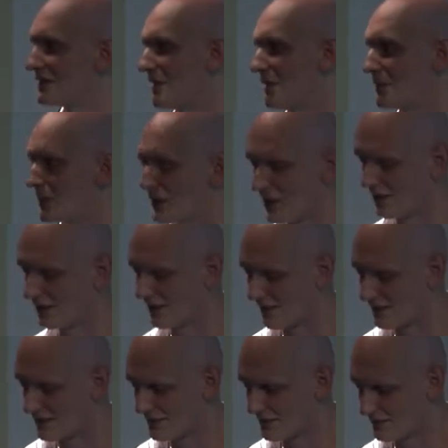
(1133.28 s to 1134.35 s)
something like
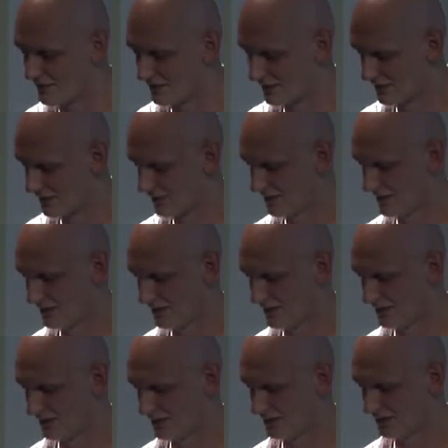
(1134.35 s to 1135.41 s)
access
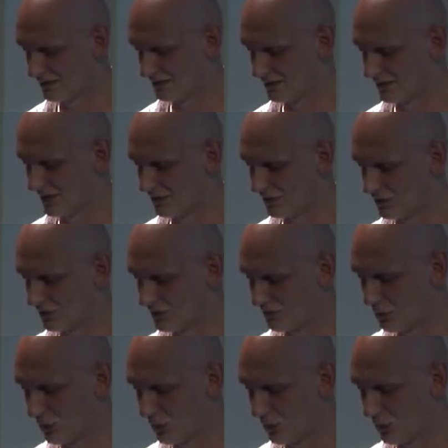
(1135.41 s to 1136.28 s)
status